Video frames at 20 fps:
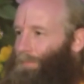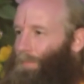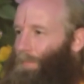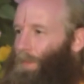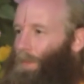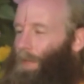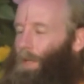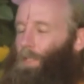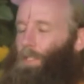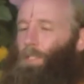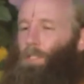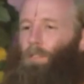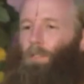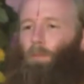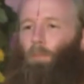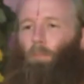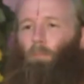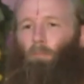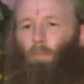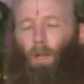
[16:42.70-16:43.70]

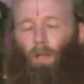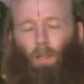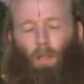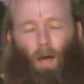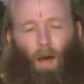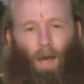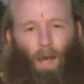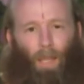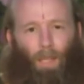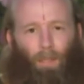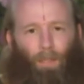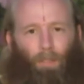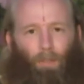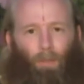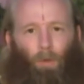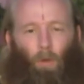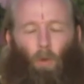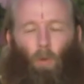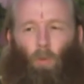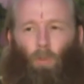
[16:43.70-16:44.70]
Thus, Prahlad
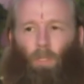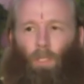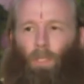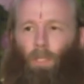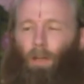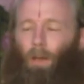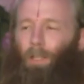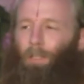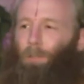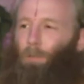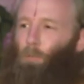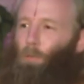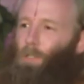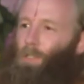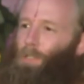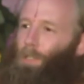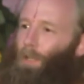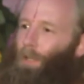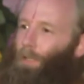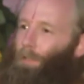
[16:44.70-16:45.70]
only got the
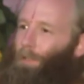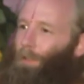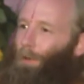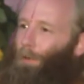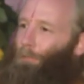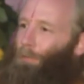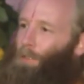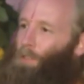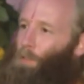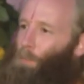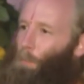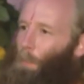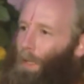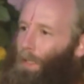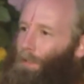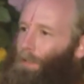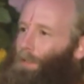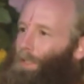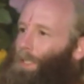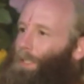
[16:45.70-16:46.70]
result of his
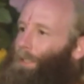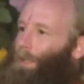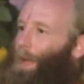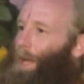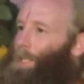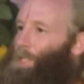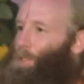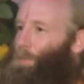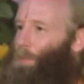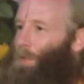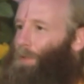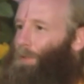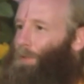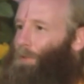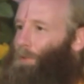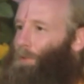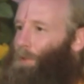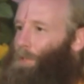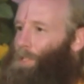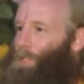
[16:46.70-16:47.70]
mental attachment
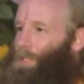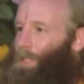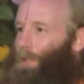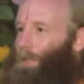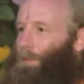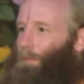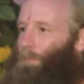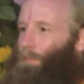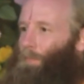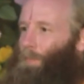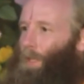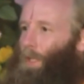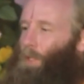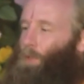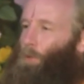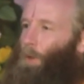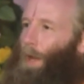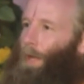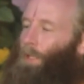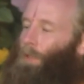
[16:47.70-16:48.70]
to Krishna. He
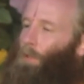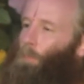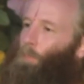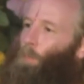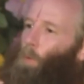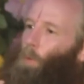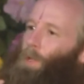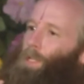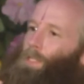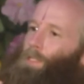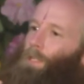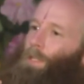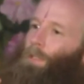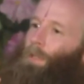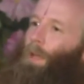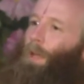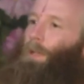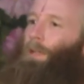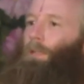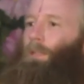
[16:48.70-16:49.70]
drank the
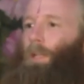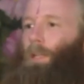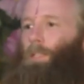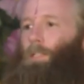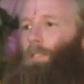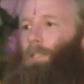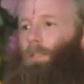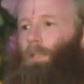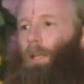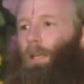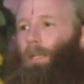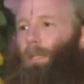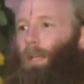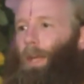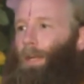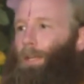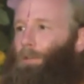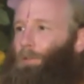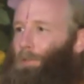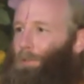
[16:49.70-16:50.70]
poison and it tasted like
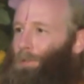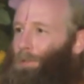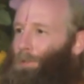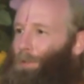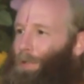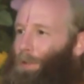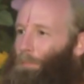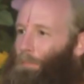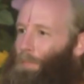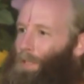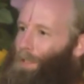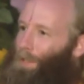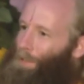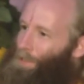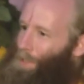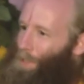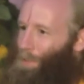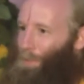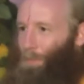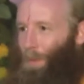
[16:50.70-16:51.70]
nectar to him
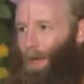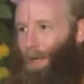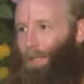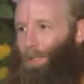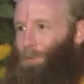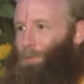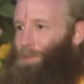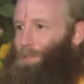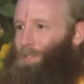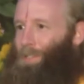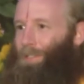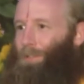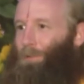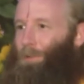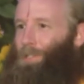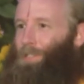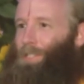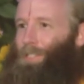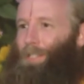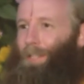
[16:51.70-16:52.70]
because his mind was in
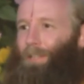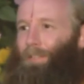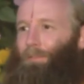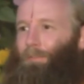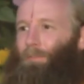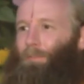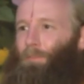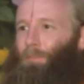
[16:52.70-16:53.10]
Krishna.